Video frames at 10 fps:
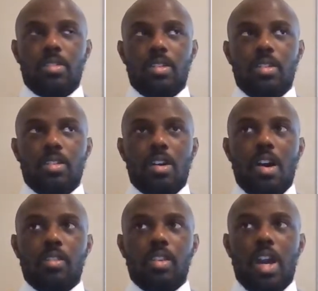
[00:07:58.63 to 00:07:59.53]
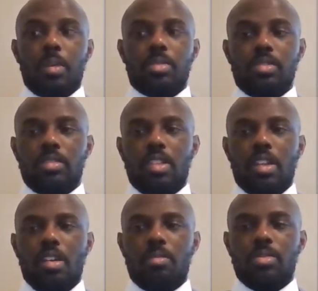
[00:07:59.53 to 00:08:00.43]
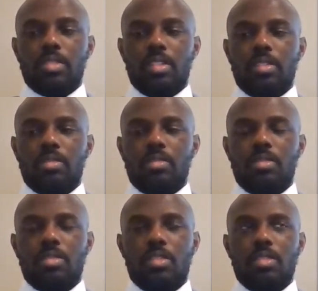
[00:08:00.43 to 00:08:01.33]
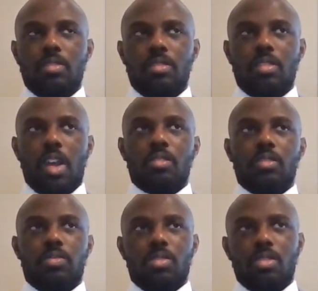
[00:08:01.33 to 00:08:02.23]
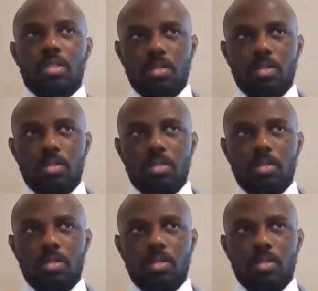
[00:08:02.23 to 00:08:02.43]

All the options that are presented, not only for